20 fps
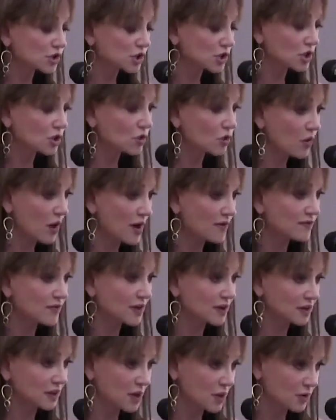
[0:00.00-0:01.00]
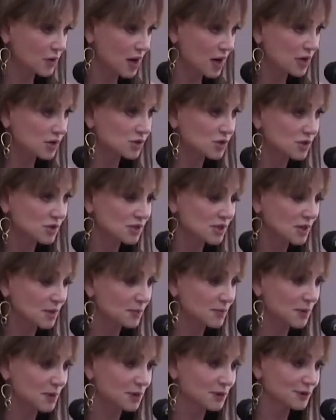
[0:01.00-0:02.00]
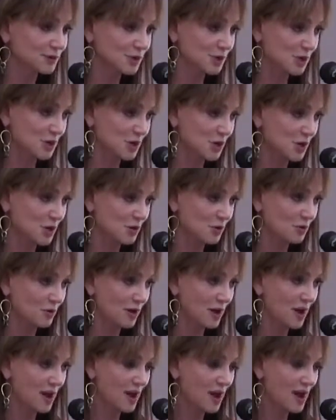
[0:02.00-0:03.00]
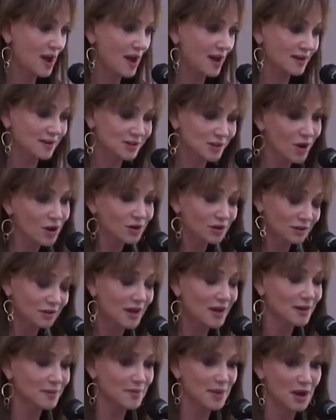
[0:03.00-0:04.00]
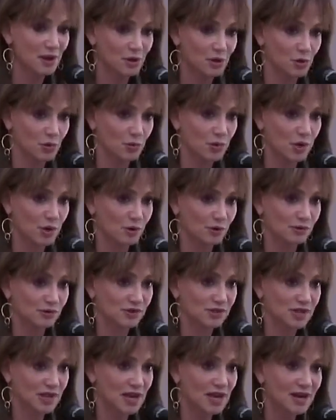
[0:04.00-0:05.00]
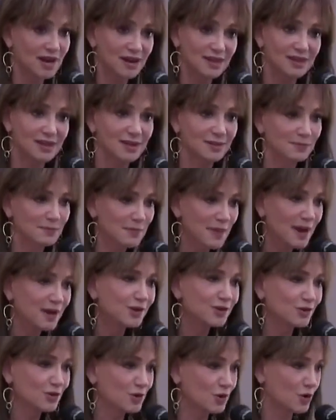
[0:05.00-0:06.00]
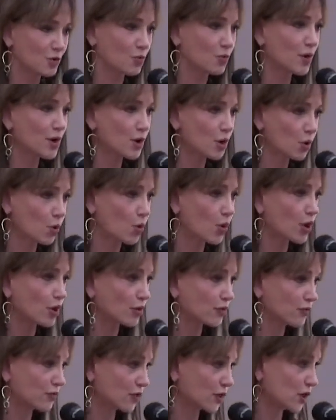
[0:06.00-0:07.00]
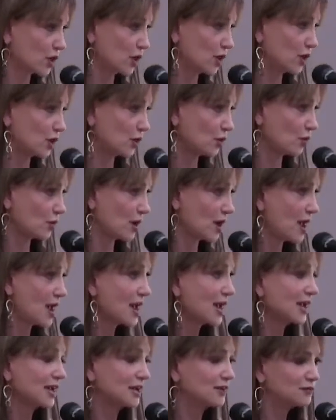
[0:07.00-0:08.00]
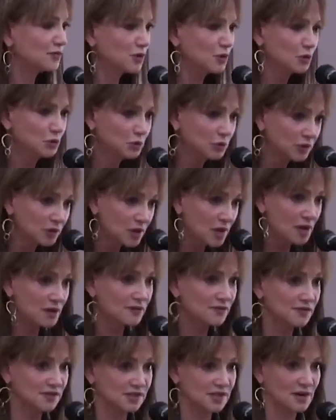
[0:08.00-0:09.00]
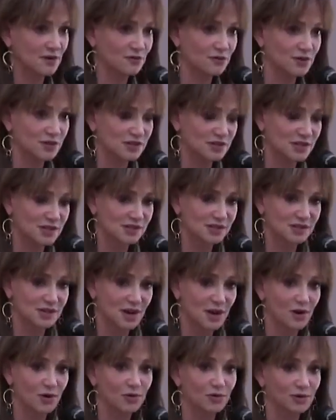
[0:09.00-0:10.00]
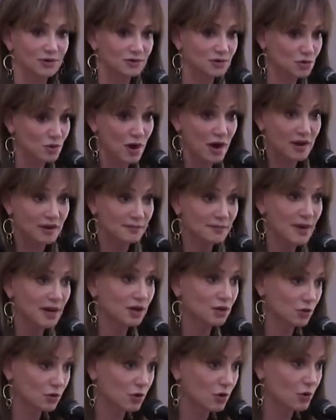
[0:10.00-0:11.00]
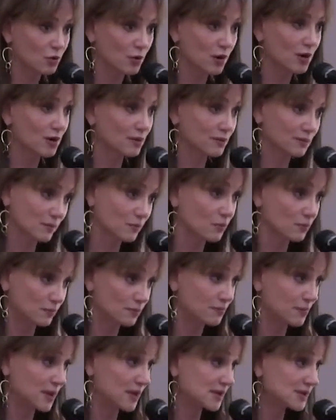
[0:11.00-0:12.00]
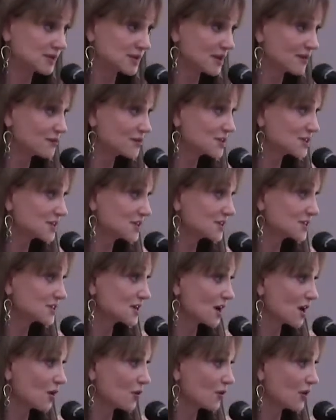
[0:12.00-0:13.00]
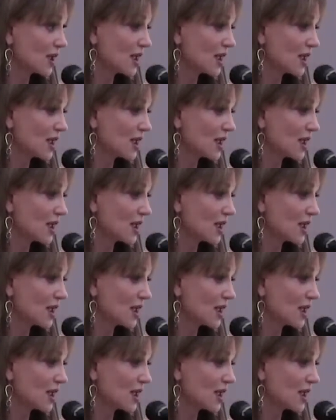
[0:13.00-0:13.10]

geographic locations that appeal to you. I talk a lot about careers, and I think make your career work for you. If you love San Francisco, try to make your career be in San Francisco.